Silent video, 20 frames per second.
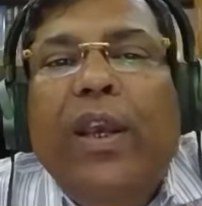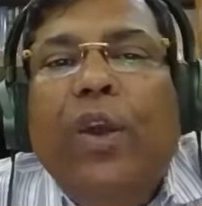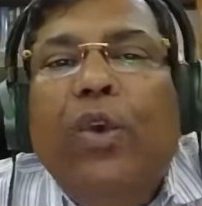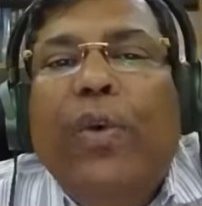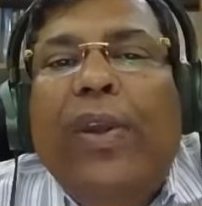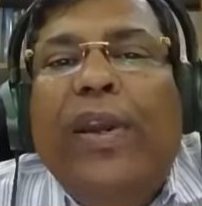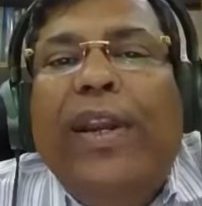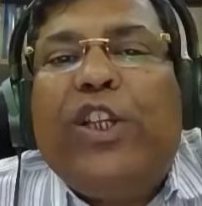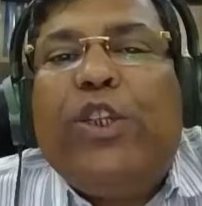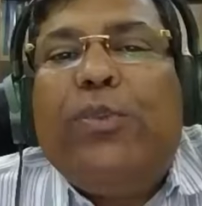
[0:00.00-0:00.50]

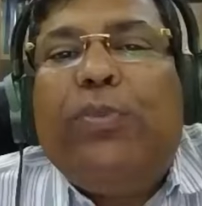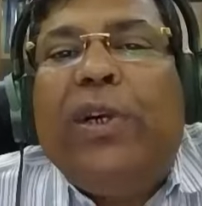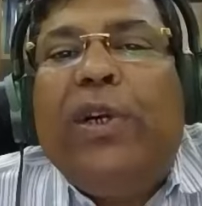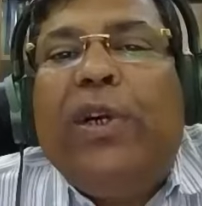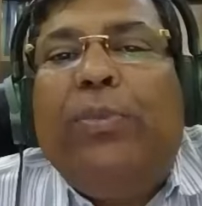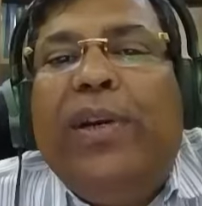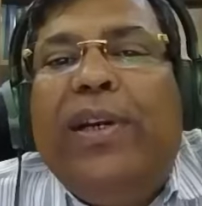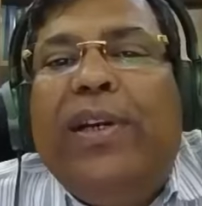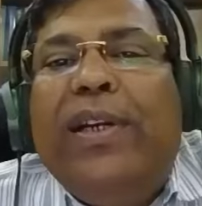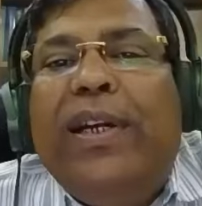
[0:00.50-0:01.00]
when
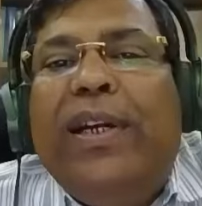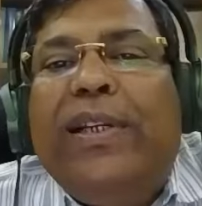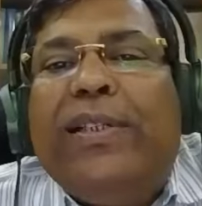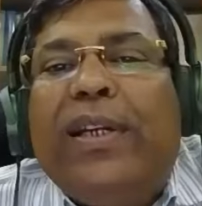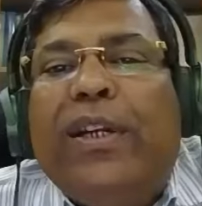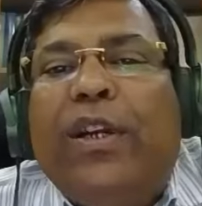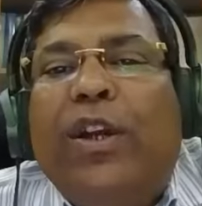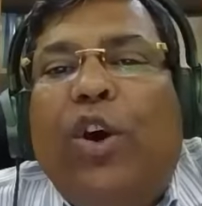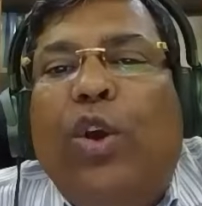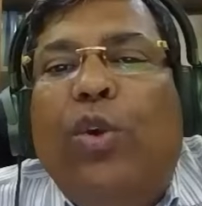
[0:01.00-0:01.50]
expert witnesses
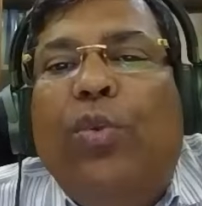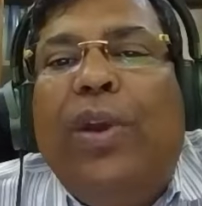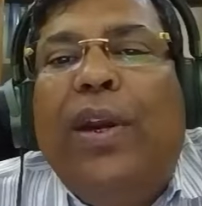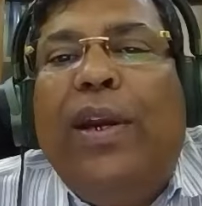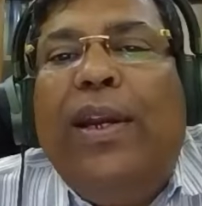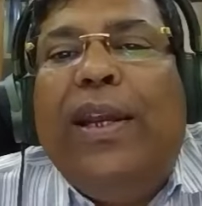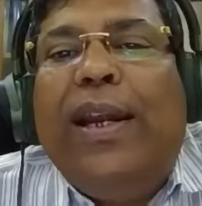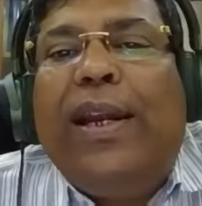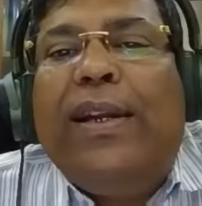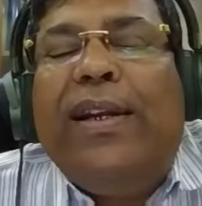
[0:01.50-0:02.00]
are called
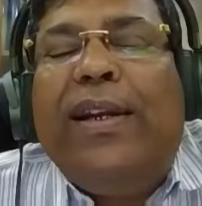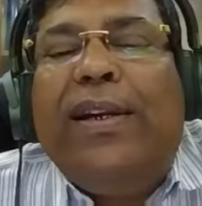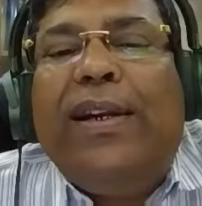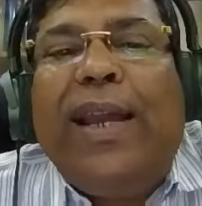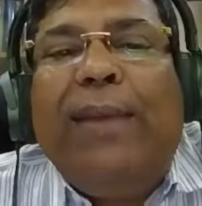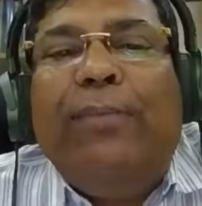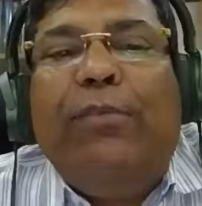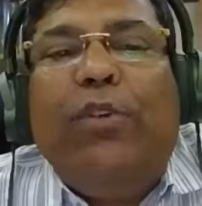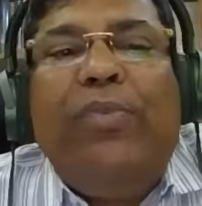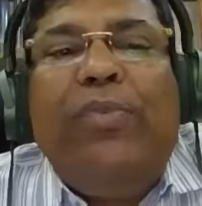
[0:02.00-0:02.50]
only at the
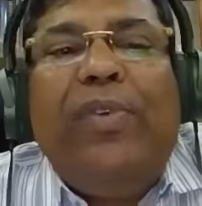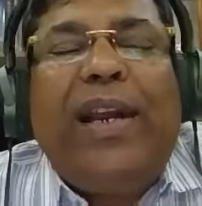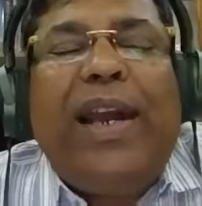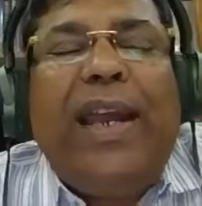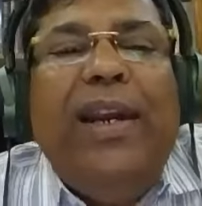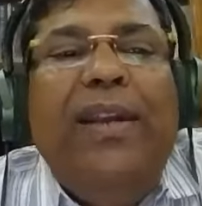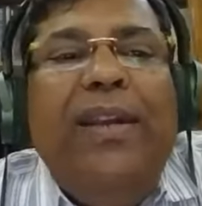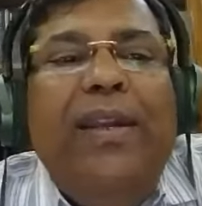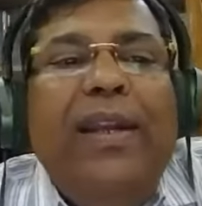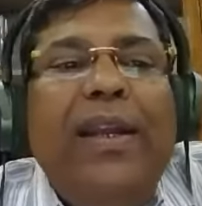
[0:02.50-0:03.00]
time of trial?